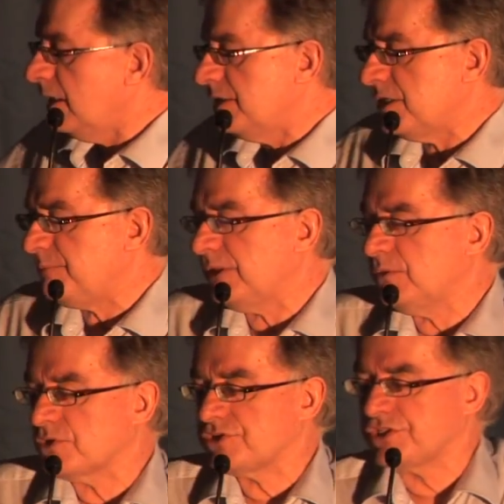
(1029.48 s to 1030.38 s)
Typically
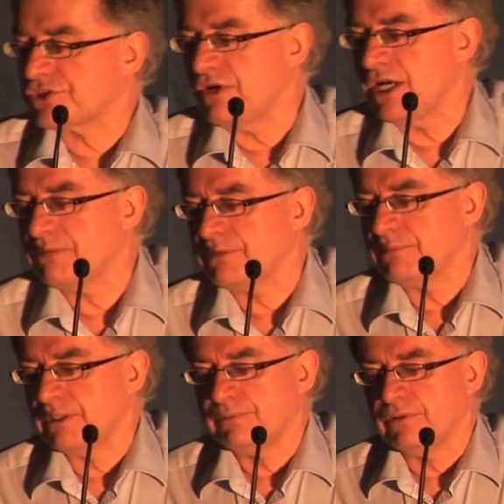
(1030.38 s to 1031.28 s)
what's described by
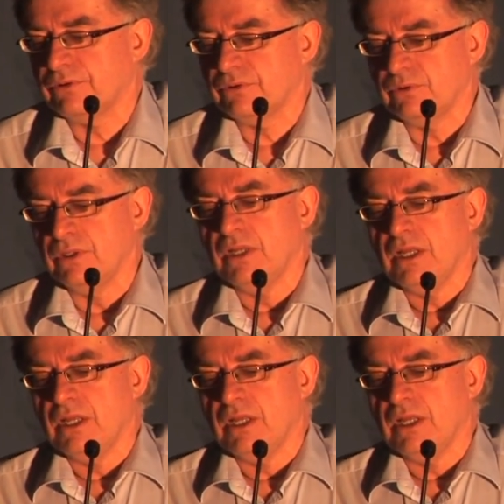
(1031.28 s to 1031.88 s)
people who